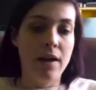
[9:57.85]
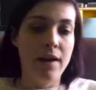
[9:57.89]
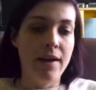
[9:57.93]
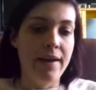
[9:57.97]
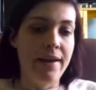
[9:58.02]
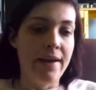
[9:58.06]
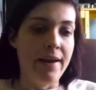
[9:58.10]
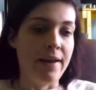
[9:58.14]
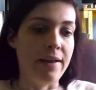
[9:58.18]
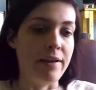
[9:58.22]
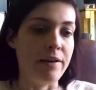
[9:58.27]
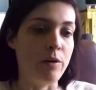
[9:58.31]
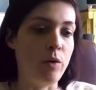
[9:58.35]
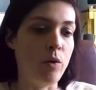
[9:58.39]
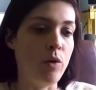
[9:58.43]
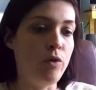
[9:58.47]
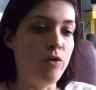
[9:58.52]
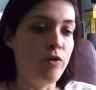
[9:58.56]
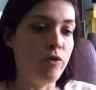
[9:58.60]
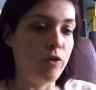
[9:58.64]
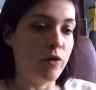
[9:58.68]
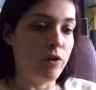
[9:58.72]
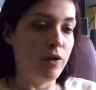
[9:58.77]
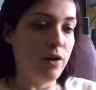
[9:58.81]
And
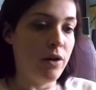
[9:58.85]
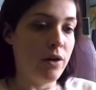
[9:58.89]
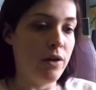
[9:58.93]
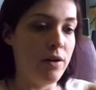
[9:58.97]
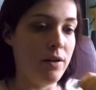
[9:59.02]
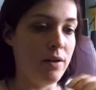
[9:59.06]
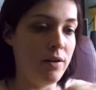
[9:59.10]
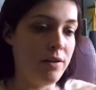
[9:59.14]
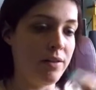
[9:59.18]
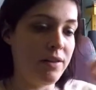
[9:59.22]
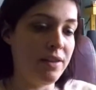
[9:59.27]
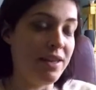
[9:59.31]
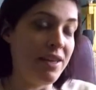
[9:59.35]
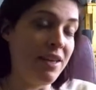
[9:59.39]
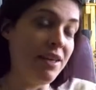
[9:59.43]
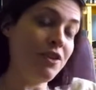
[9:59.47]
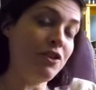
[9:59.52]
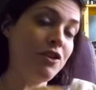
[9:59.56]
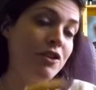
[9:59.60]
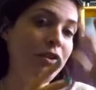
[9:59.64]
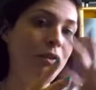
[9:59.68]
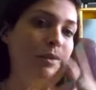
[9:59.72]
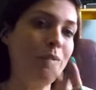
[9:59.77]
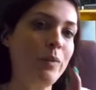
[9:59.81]
over the
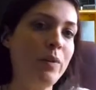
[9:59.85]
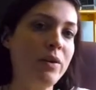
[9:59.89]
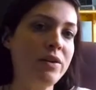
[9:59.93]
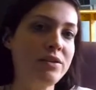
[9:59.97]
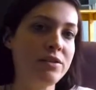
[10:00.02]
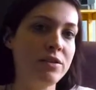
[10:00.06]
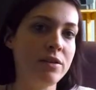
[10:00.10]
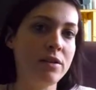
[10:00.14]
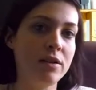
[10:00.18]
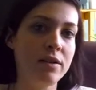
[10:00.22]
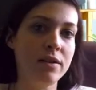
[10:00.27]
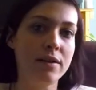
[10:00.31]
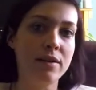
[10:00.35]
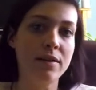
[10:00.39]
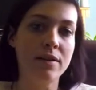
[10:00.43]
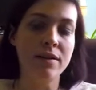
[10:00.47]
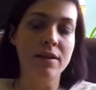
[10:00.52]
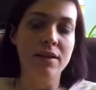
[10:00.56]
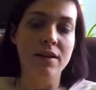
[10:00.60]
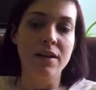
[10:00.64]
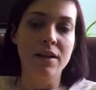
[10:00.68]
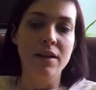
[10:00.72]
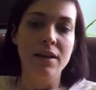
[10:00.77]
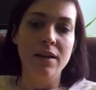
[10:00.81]
kitchen was a
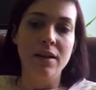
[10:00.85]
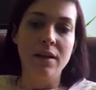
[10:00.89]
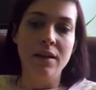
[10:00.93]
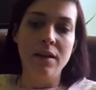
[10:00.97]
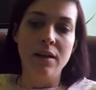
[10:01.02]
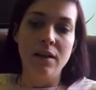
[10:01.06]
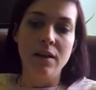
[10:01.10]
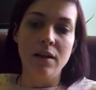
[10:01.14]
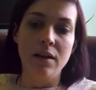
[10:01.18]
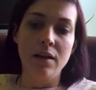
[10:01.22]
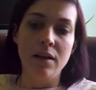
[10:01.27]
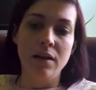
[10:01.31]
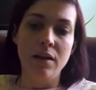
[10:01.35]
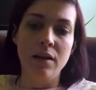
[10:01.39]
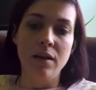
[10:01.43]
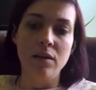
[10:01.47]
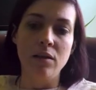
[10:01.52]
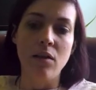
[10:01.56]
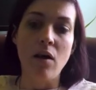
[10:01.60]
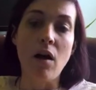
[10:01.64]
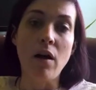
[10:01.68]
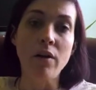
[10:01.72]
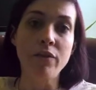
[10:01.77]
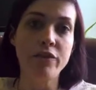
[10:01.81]

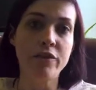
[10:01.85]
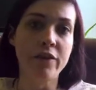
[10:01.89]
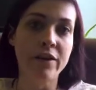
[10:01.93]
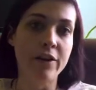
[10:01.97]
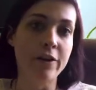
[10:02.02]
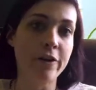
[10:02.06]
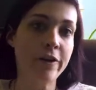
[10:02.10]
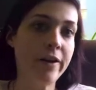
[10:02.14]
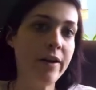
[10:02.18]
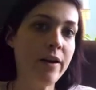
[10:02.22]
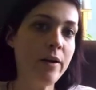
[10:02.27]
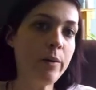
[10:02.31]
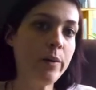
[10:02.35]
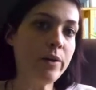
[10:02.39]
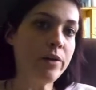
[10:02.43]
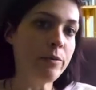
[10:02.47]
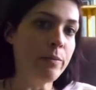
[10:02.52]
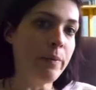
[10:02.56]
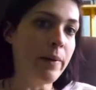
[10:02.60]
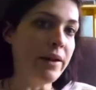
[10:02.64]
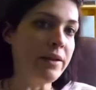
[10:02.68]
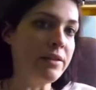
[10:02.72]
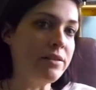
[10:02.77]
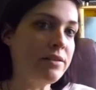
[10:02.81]
loft area
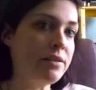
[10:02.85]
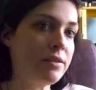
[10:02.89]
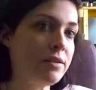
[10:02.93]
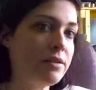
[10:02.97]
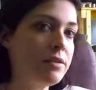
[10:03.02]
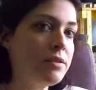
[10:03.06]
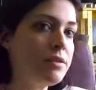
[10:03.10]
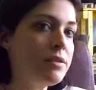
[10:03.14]
with beds and